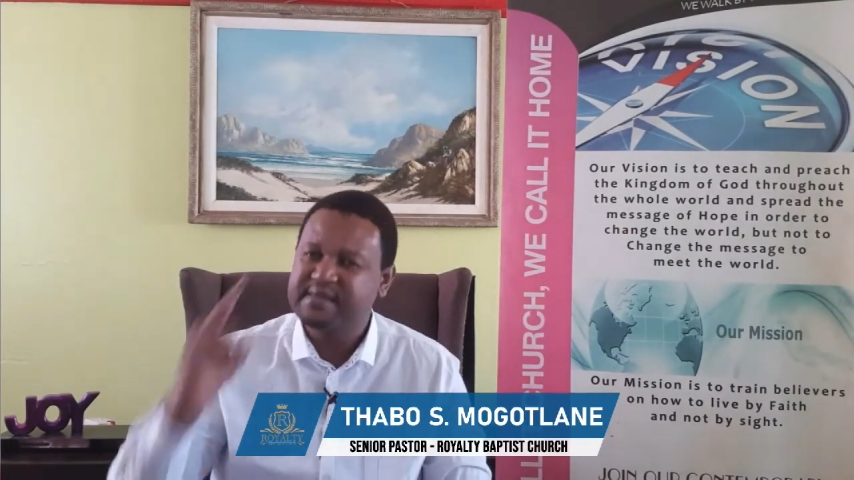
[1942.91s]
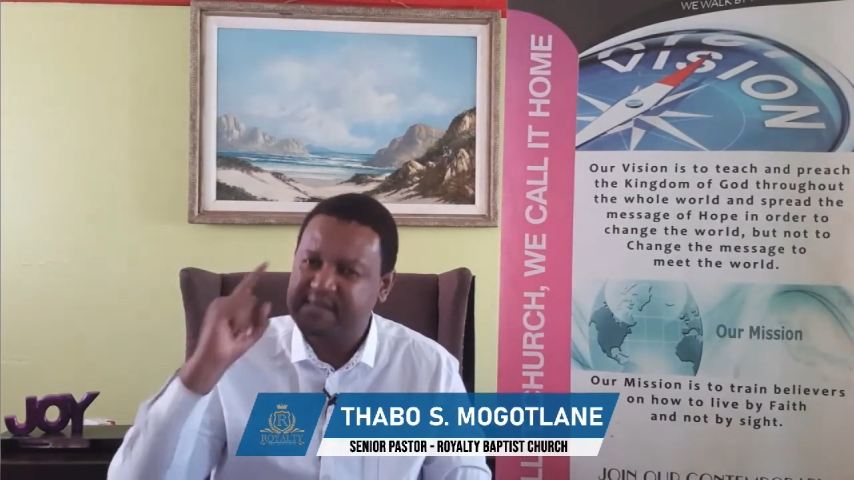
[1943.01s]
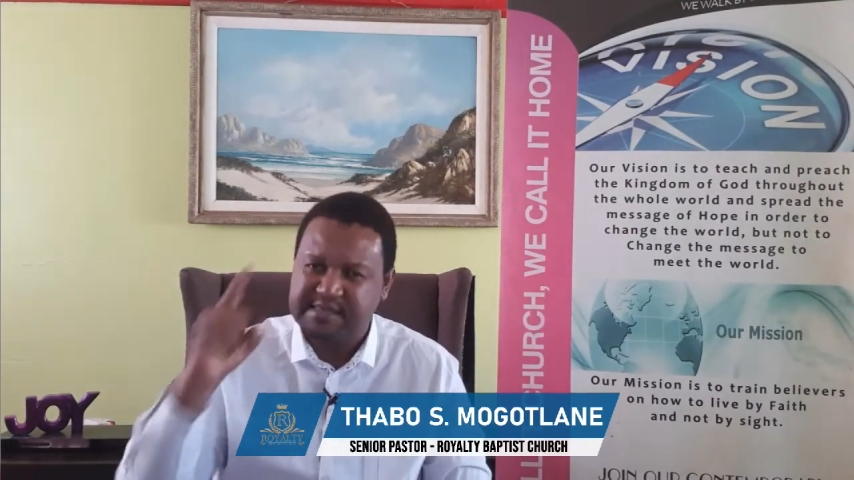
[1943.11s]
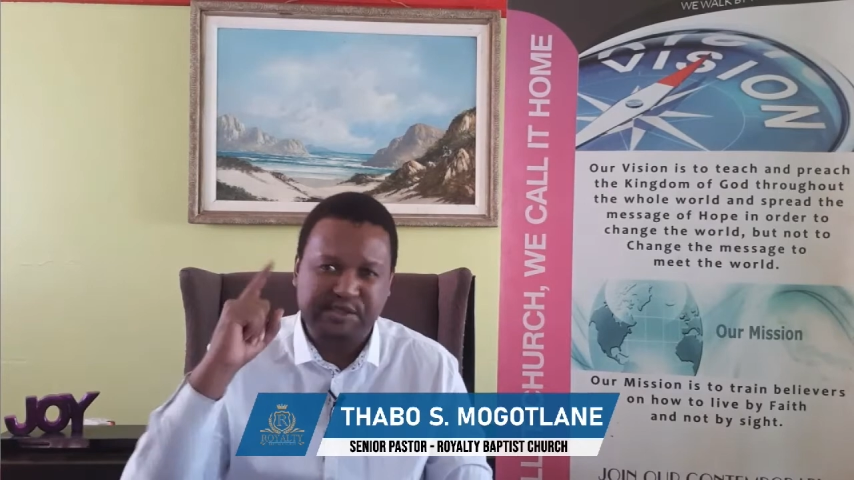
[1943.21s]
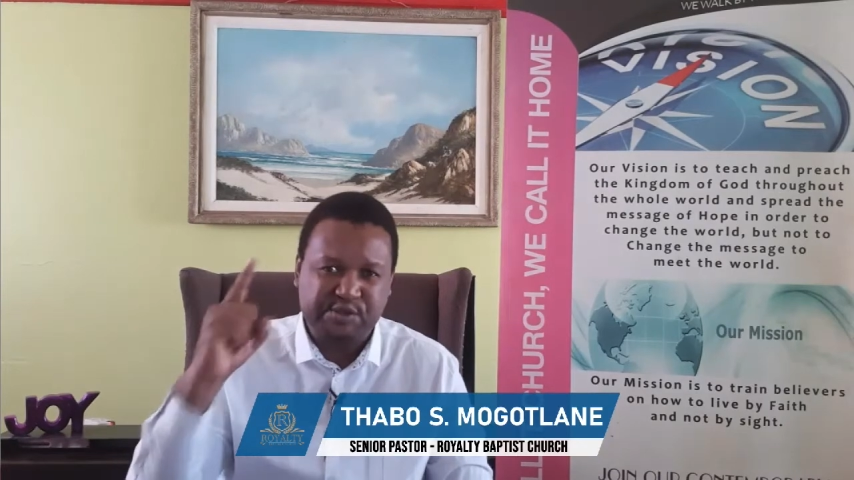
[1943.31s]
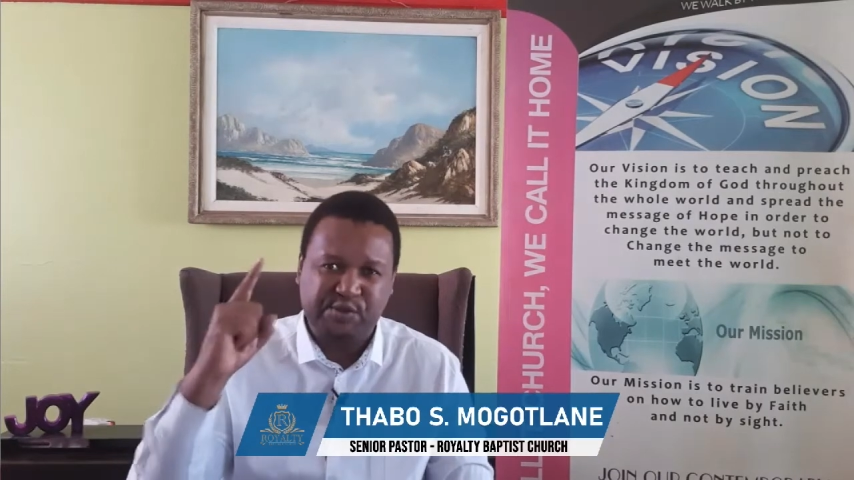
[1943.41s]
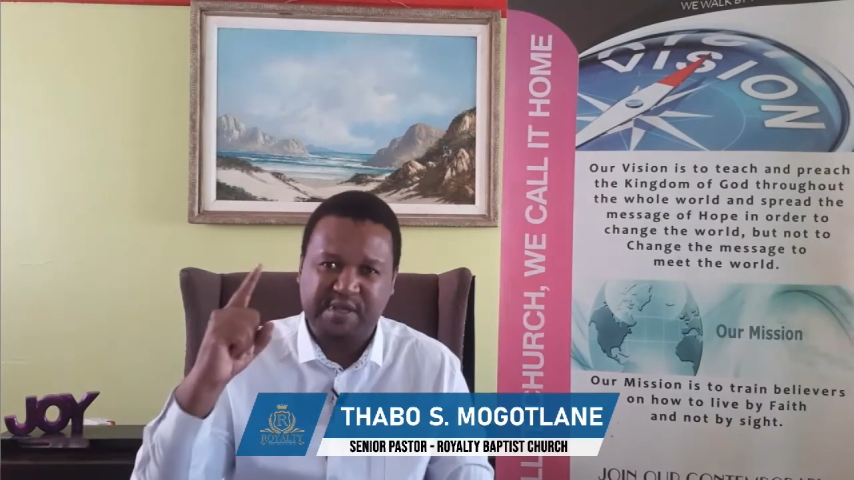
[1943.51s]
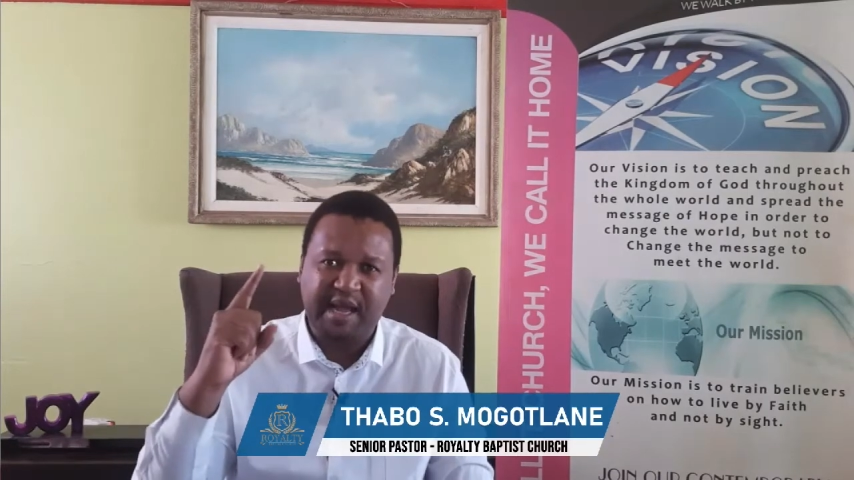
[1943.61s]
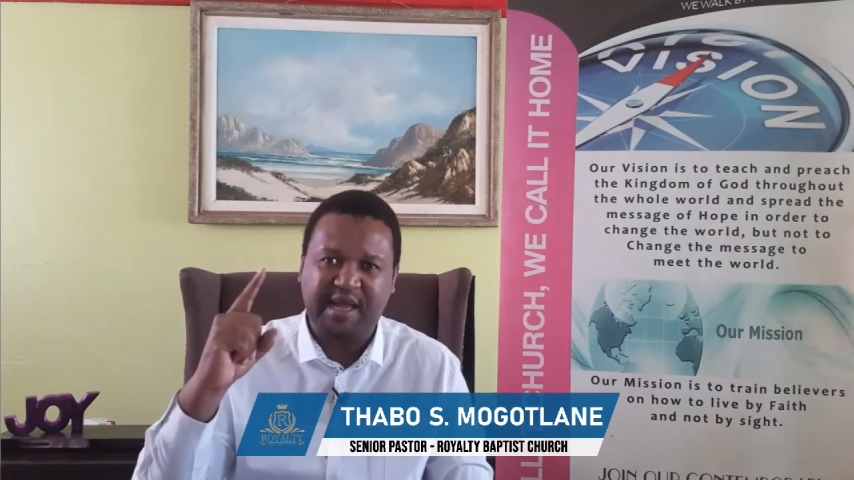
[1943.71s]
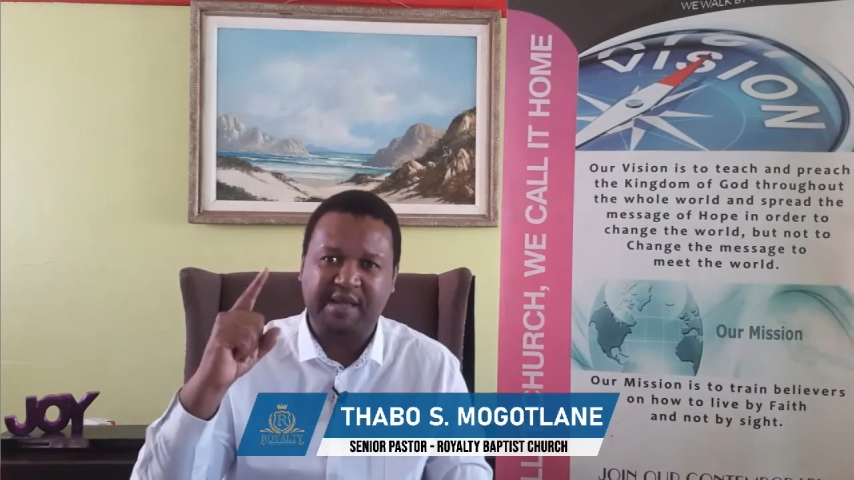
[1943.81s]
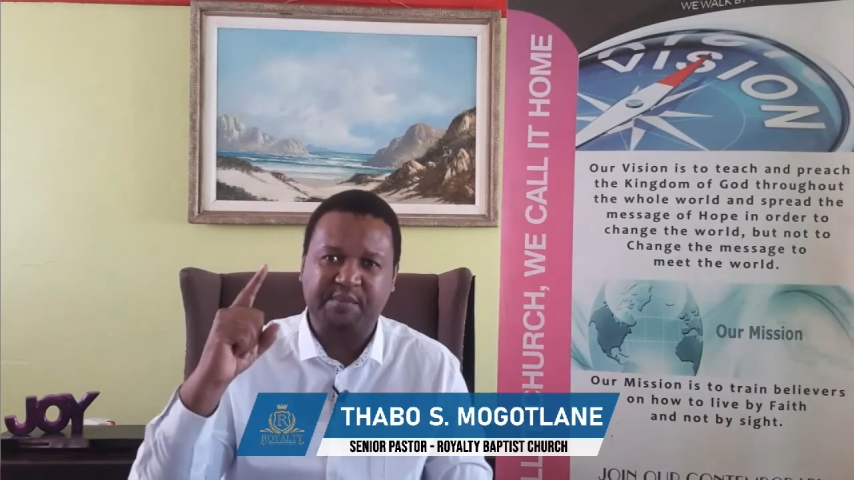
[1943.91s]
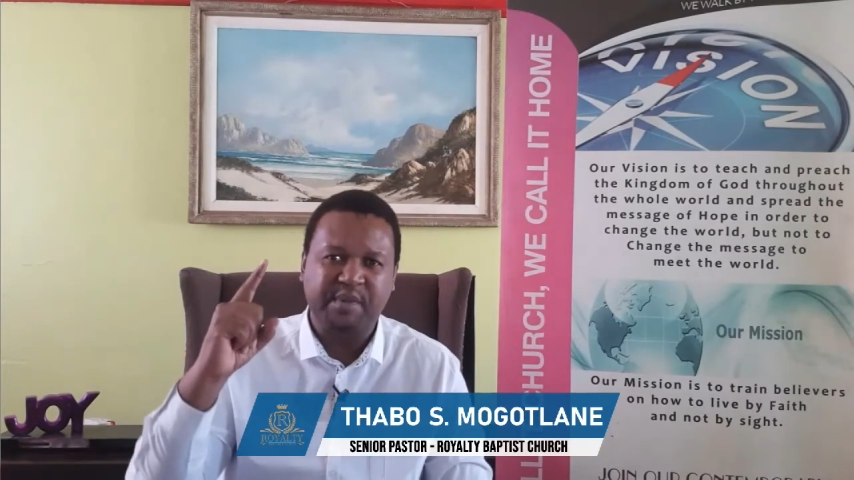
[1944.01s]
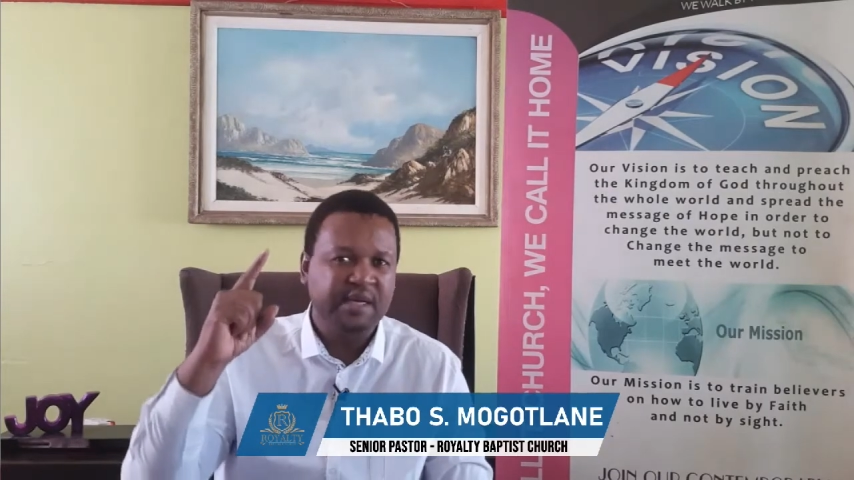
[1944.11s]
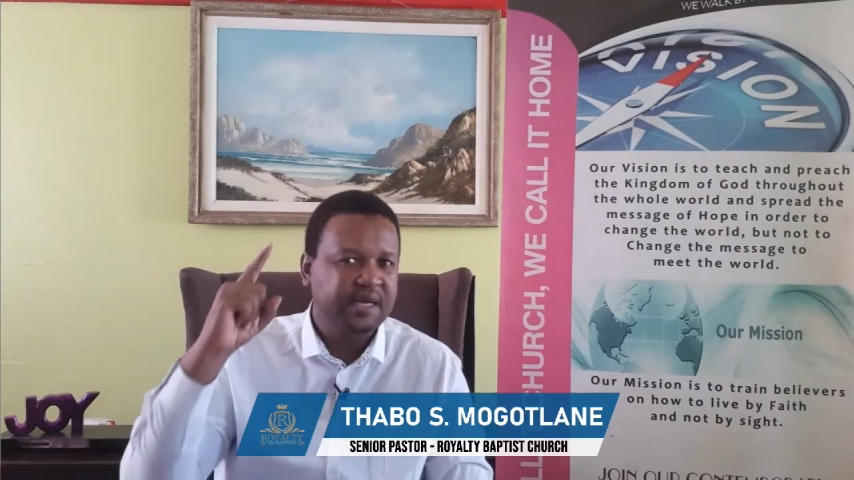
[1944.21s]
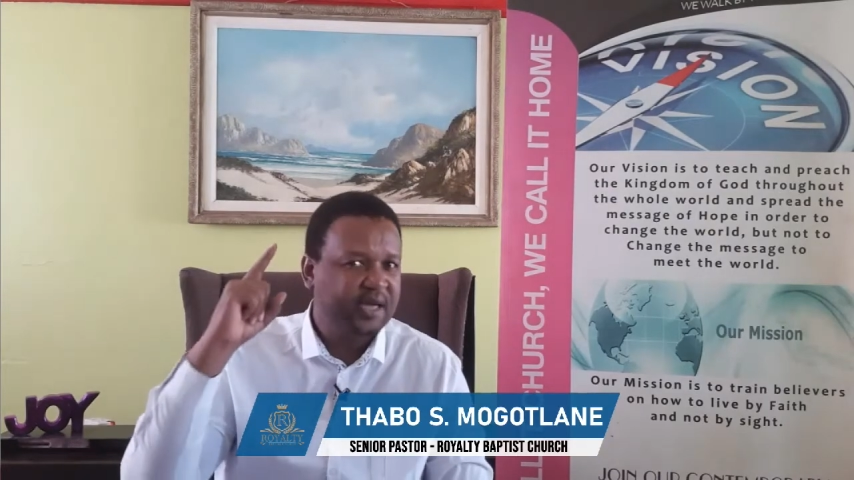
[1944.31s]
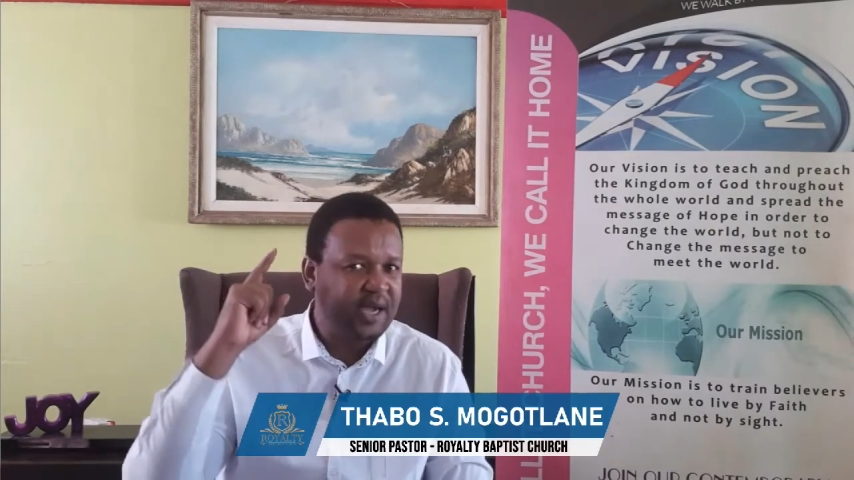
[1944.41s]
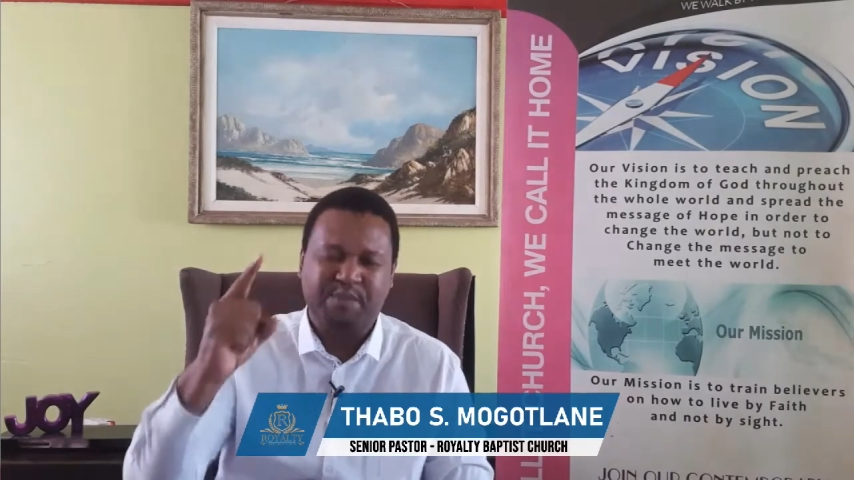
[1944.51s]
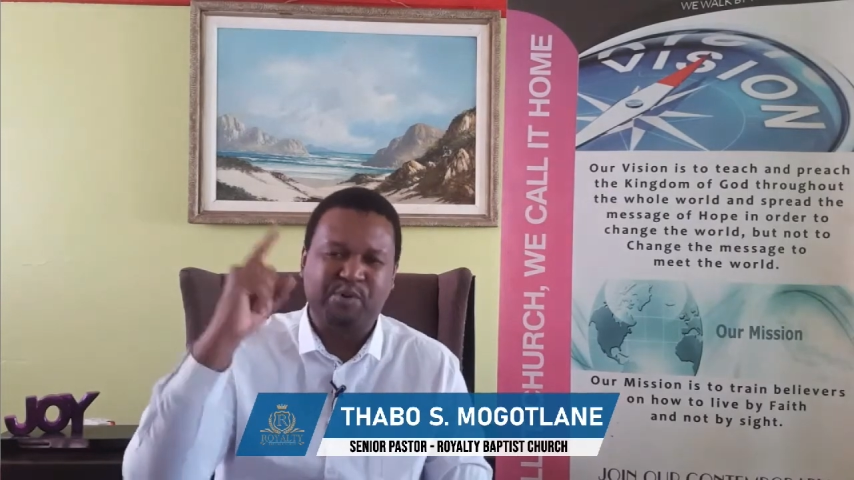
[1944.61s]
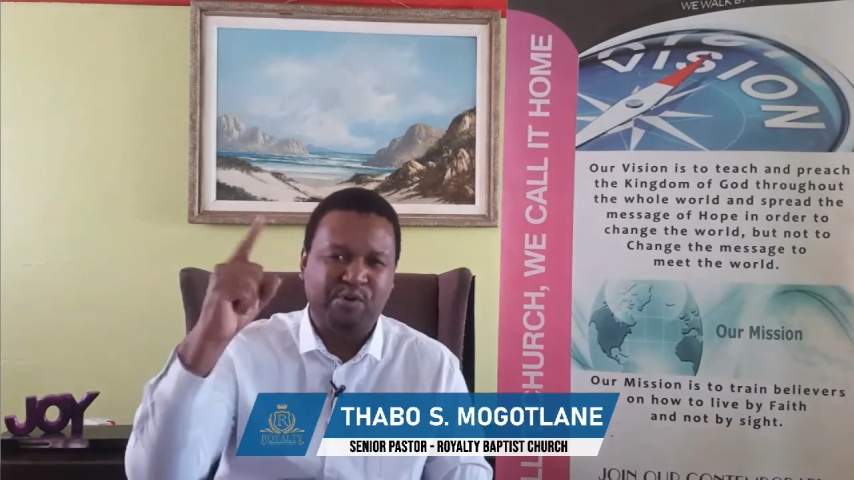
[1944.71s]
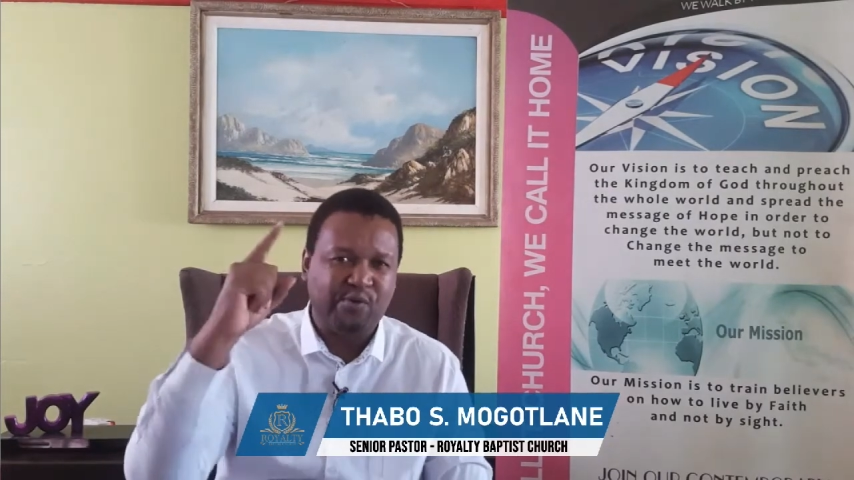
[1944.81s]
this is your time
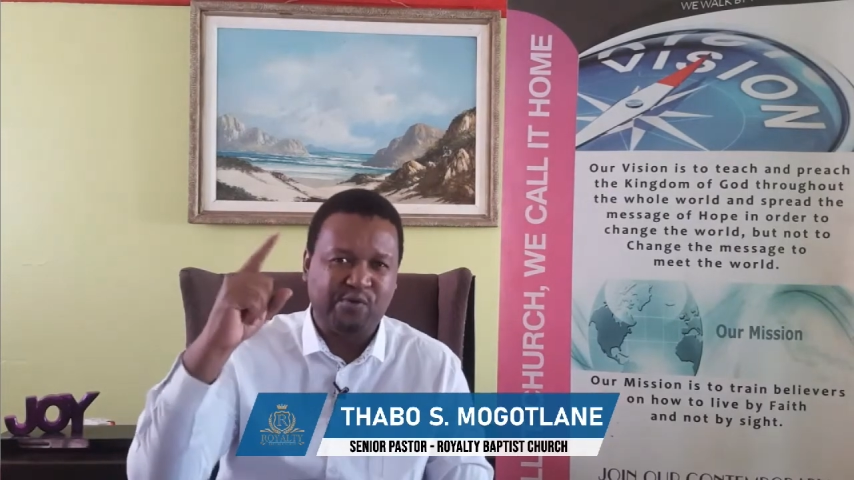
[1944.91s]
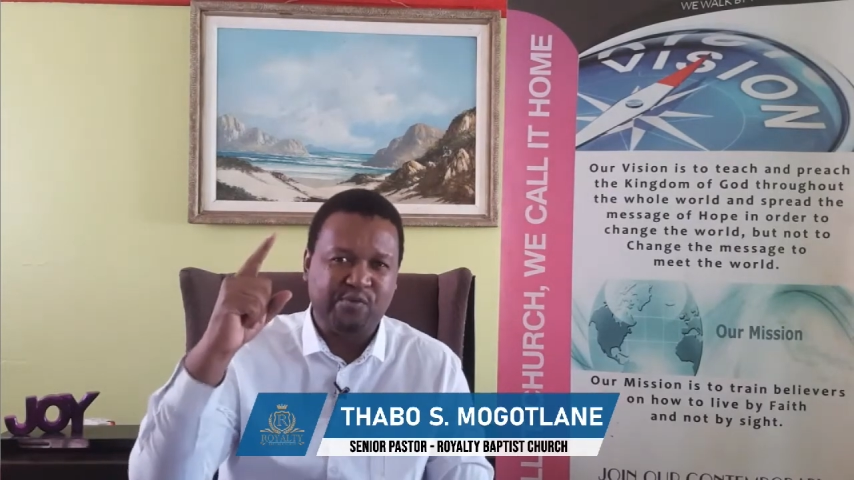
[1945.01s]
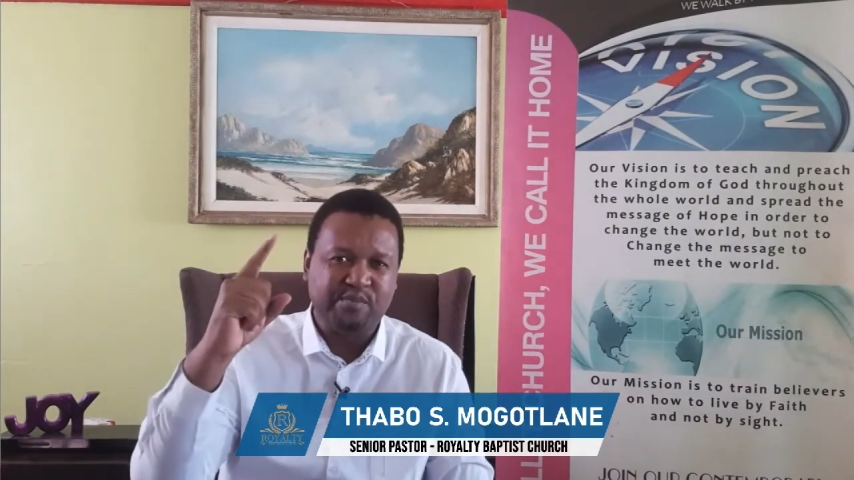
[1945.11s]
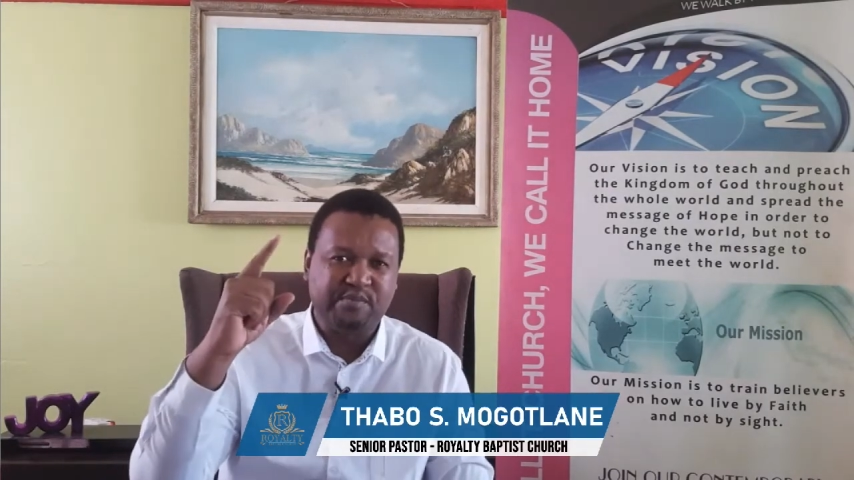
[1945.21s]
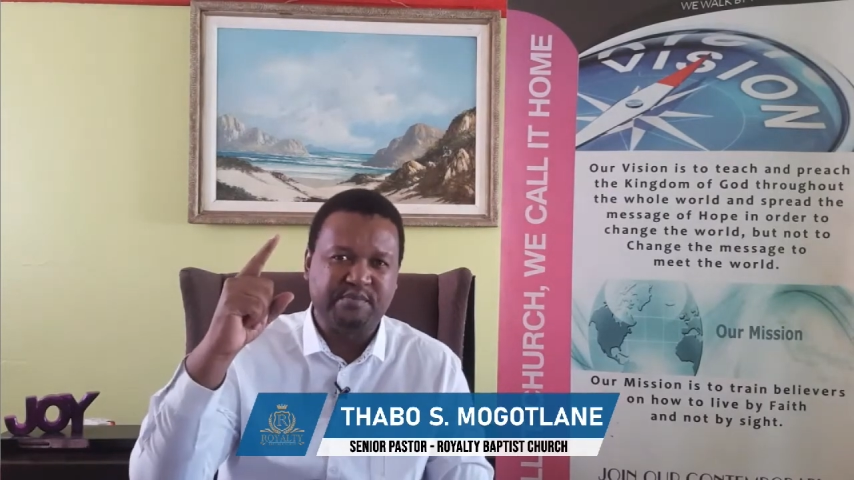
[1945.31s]
come home